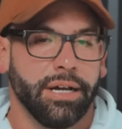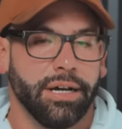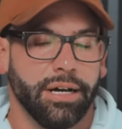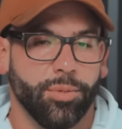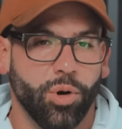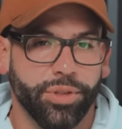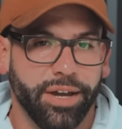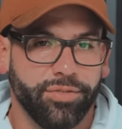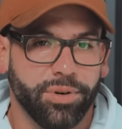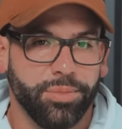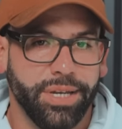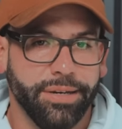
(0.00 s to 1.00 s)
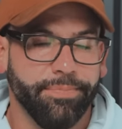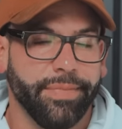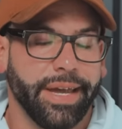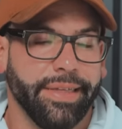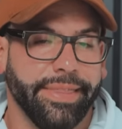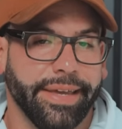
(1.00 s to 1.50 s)
hold that for a beat,
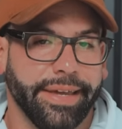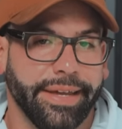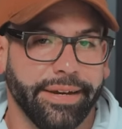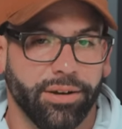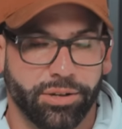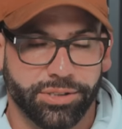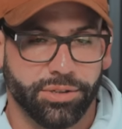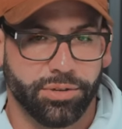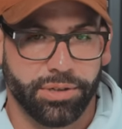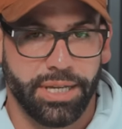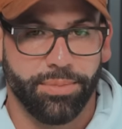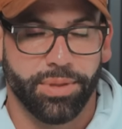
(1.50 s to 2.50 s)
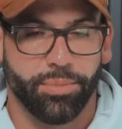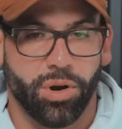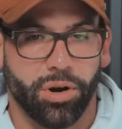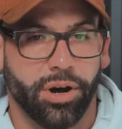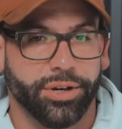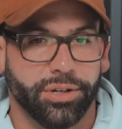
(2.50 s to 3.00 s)
and then also keep the
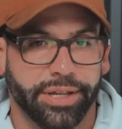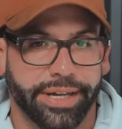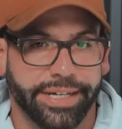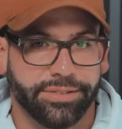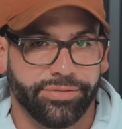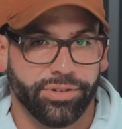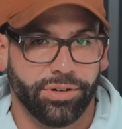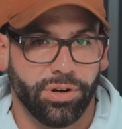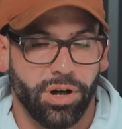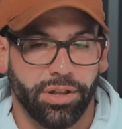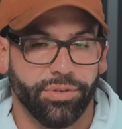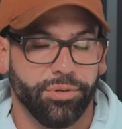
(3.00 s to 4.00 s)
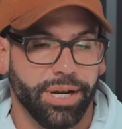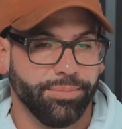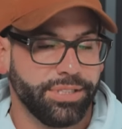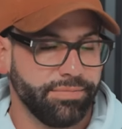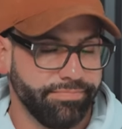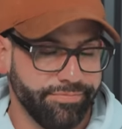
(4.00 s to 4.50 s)
bar on your legs for all of the
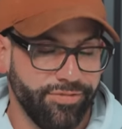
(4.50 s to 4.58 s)
reps.